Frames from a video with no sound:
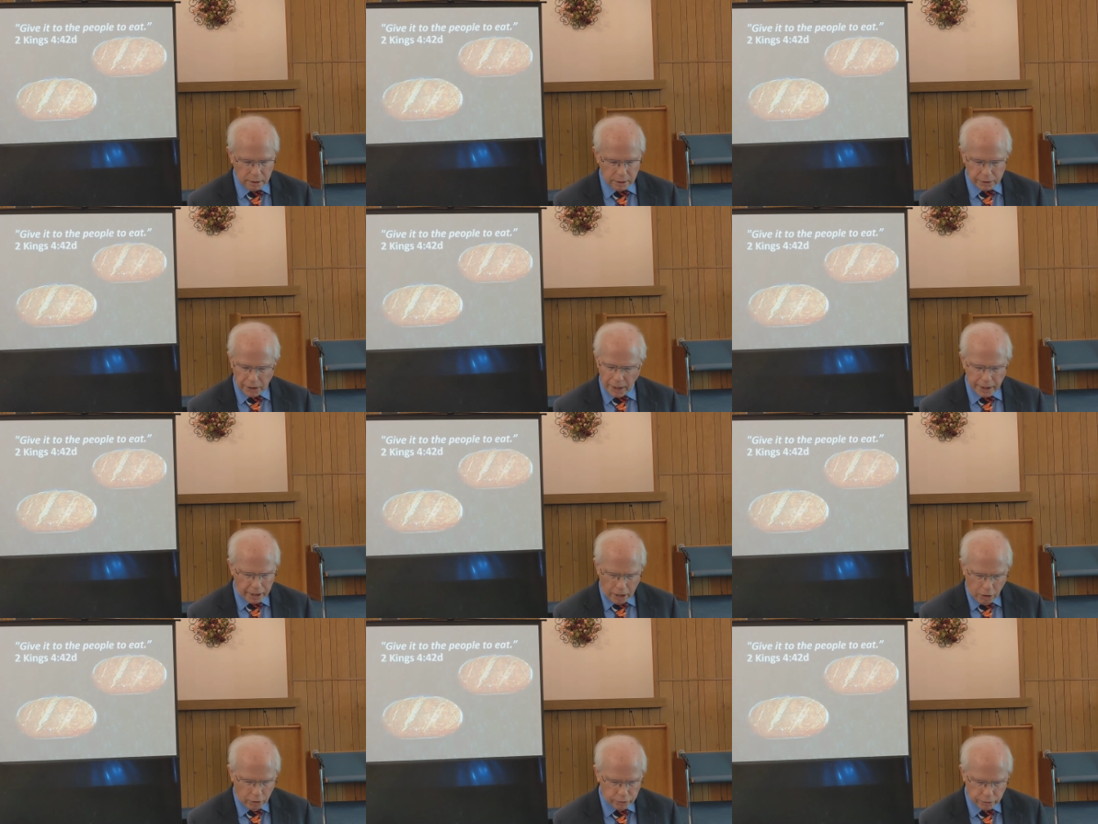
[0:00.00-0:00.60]

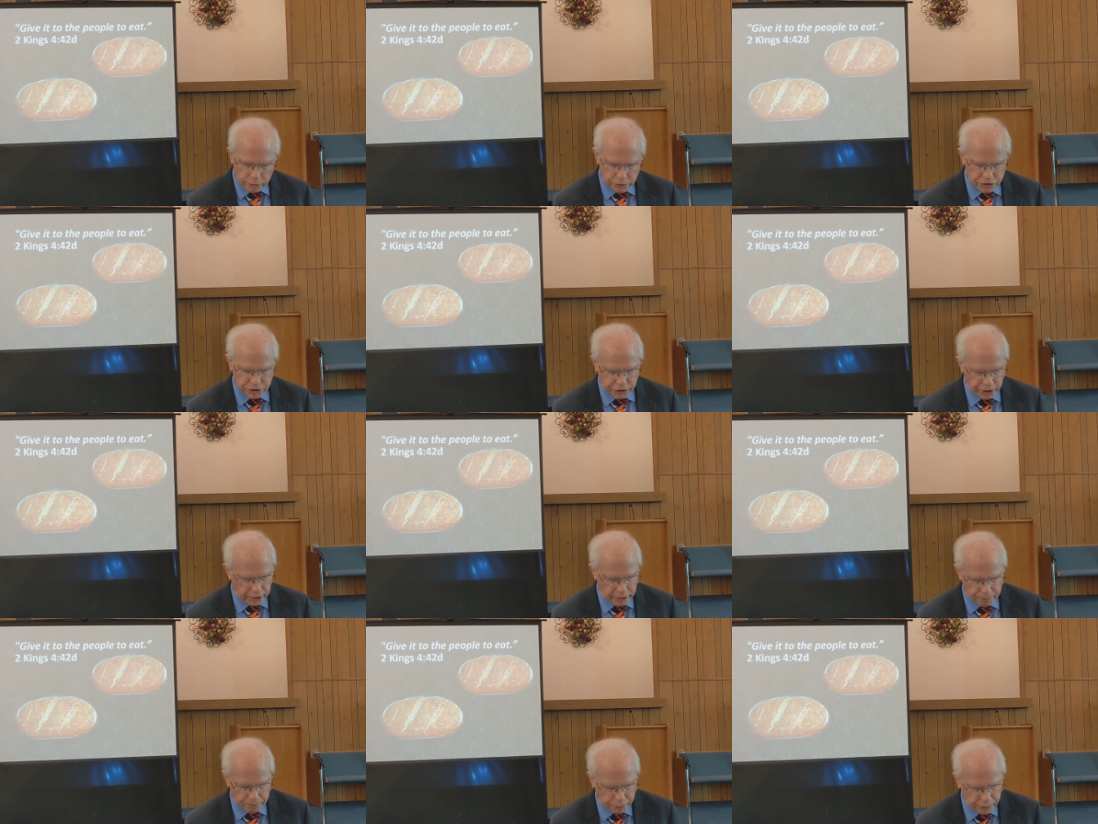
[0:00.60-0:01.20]
not
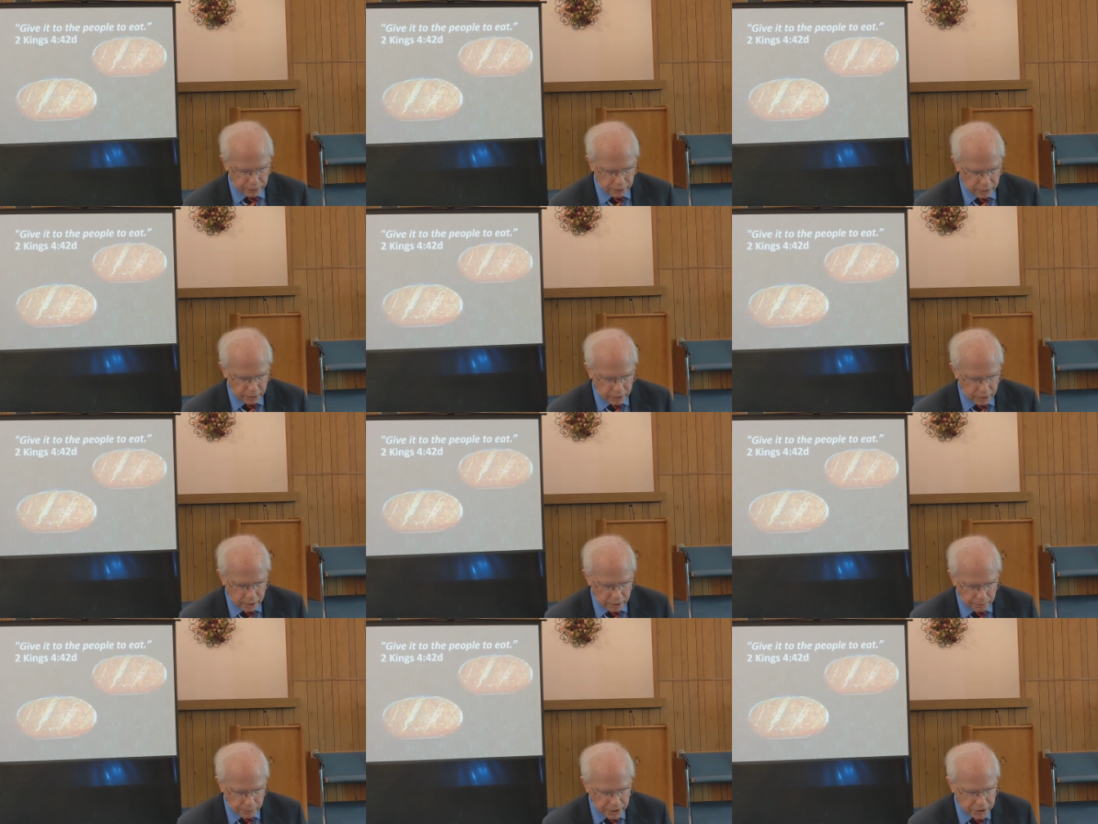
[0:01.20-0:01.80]
ownership,
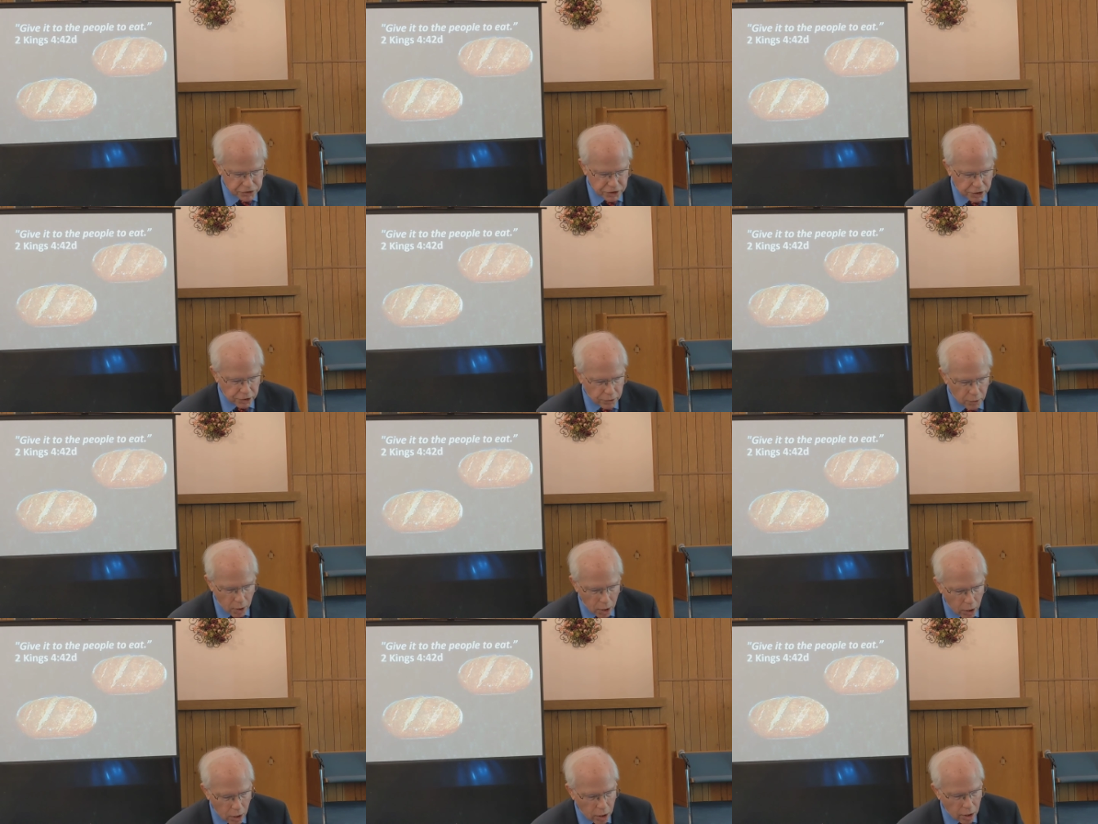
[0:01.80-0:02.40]
because he
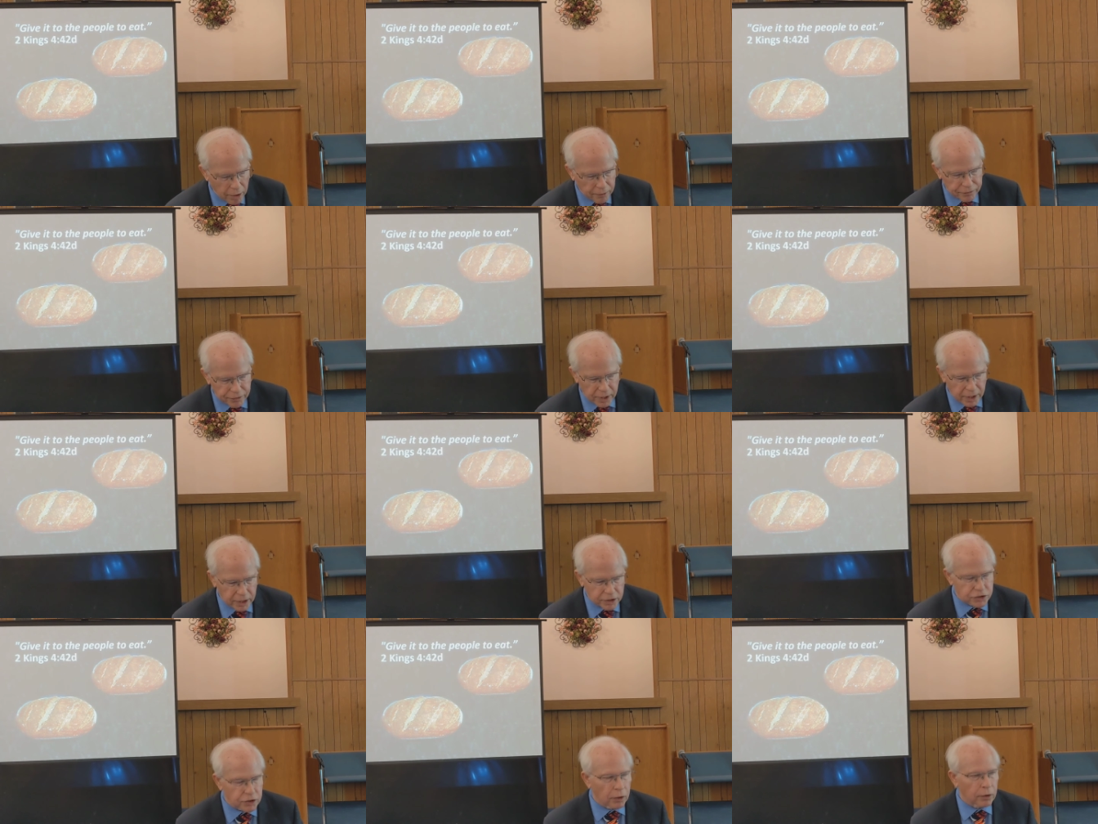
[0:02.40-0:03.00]
knew all
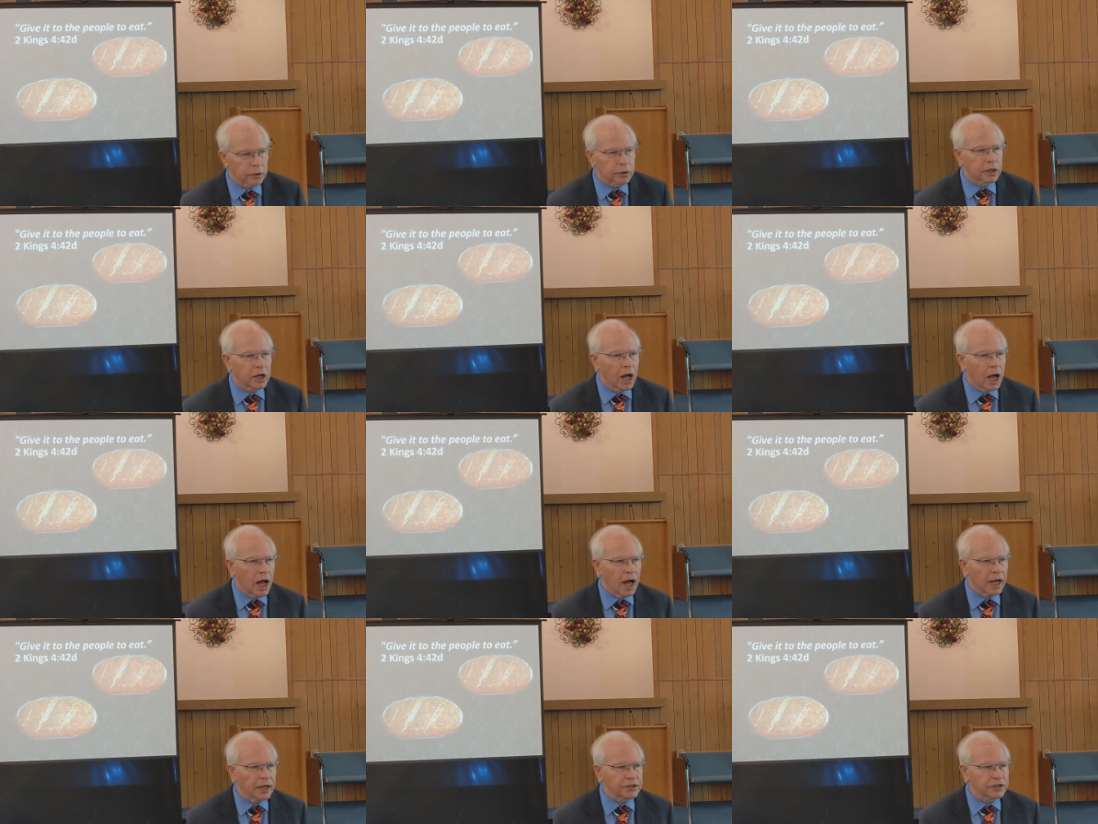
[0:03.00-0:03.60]
things are
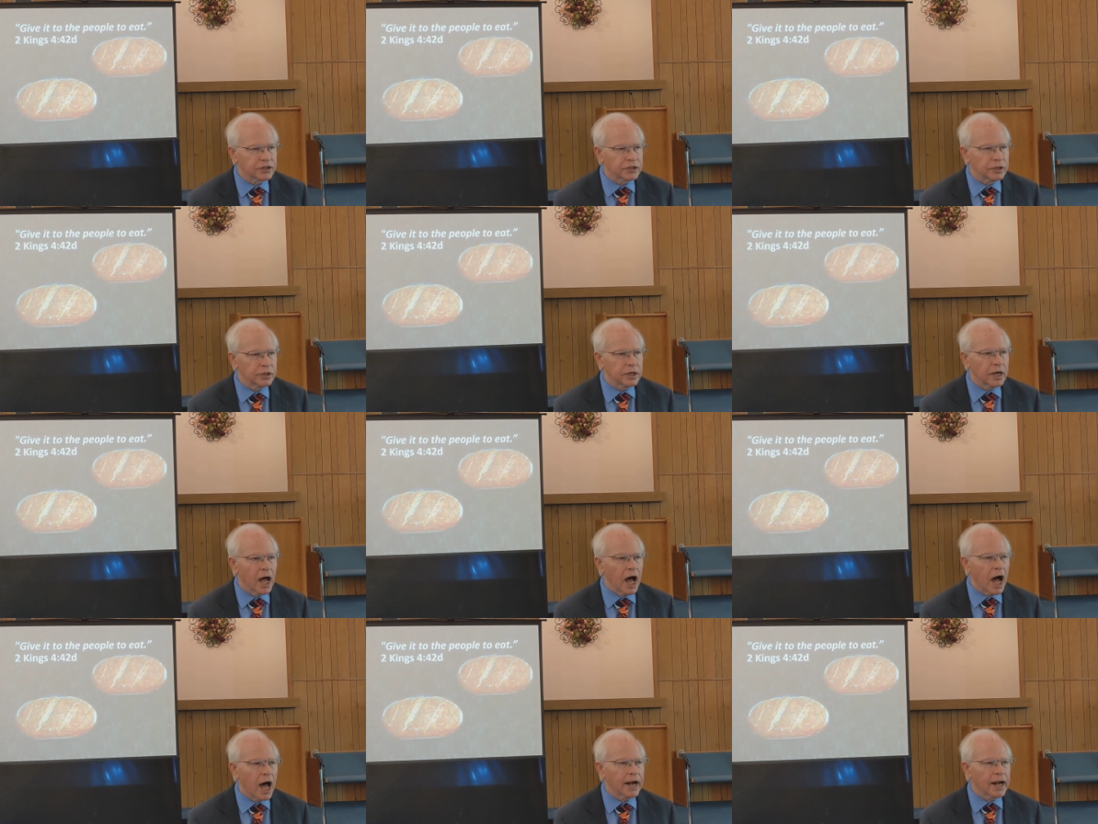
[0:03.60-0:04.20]
God's,
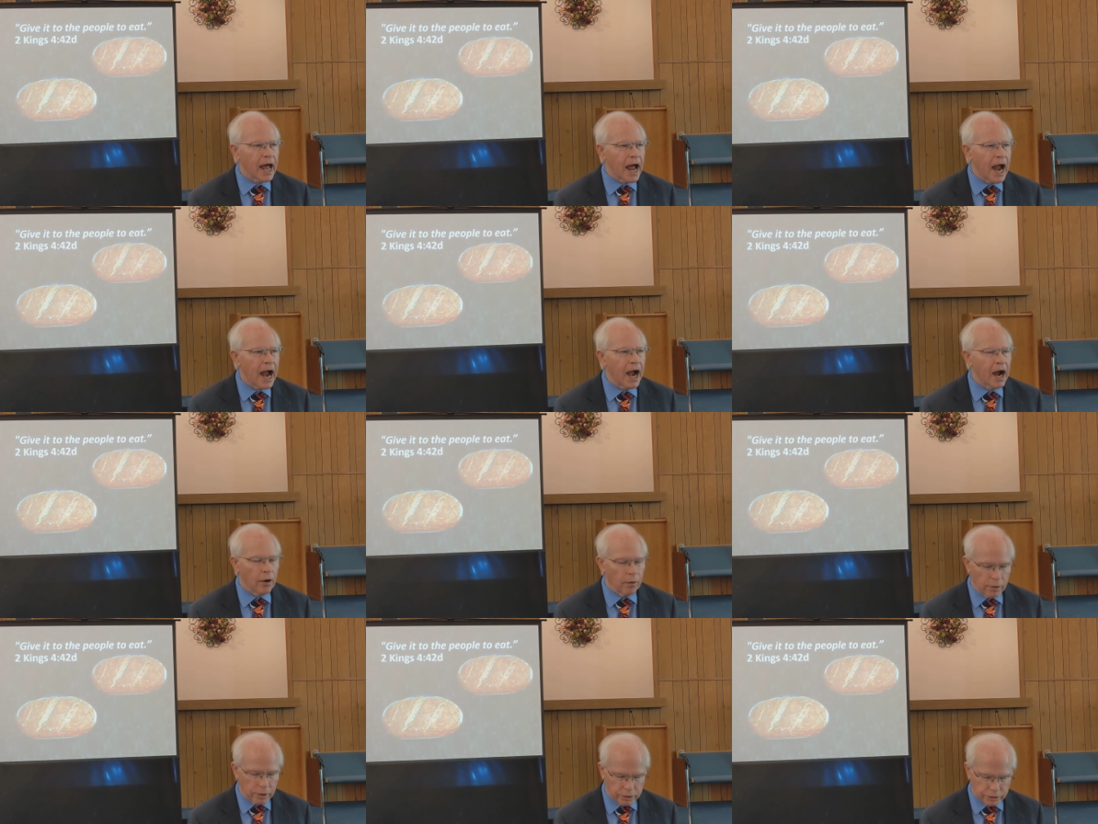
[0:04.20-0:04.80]
not
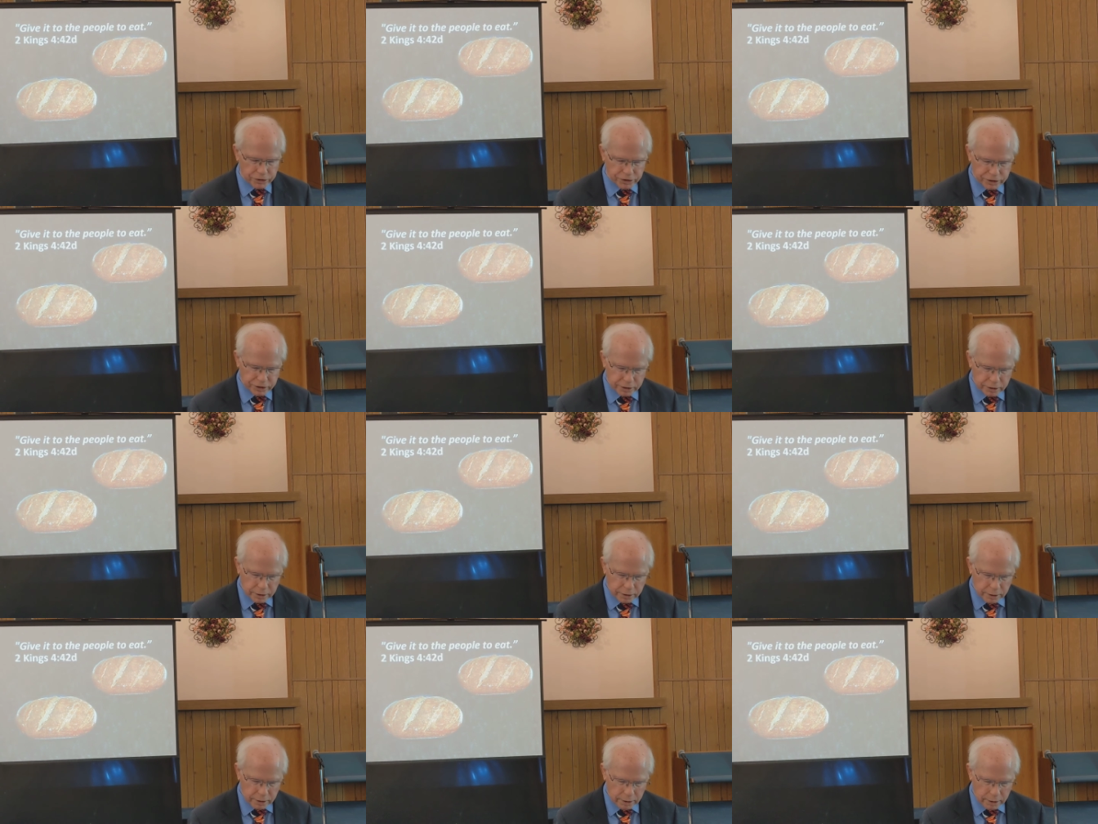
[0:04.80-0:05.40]

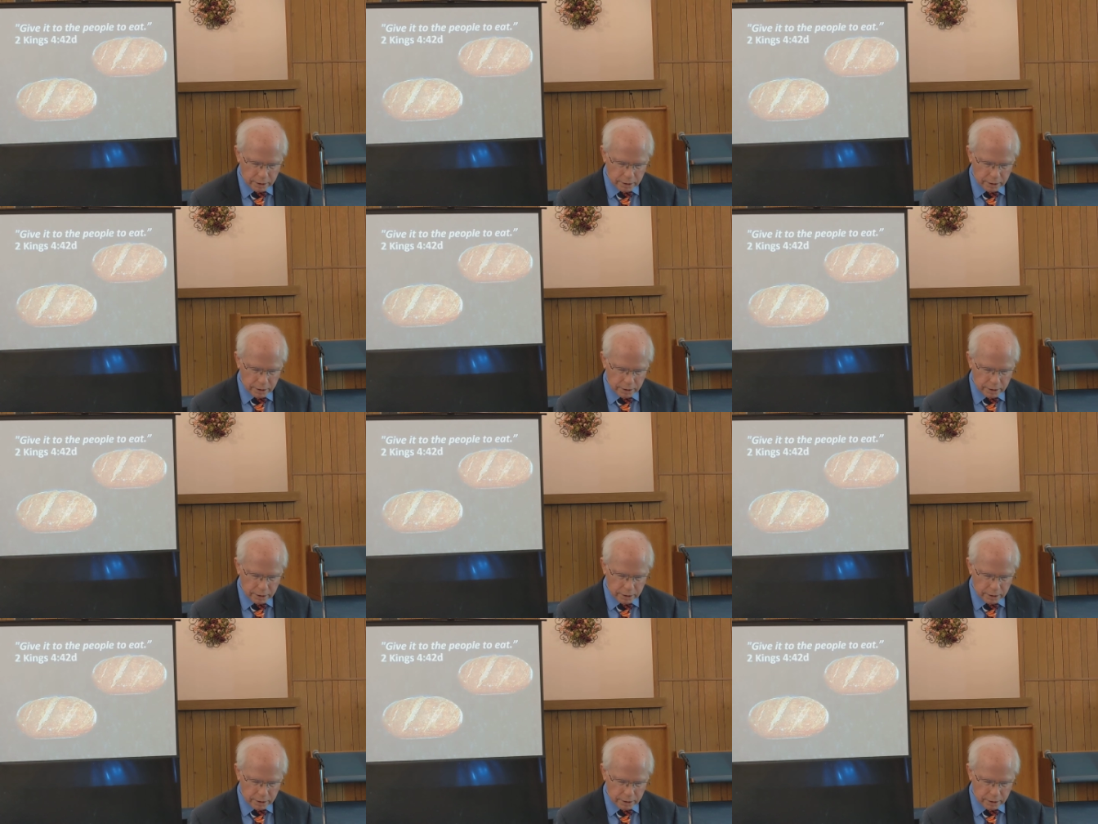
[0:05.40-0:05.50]
ours.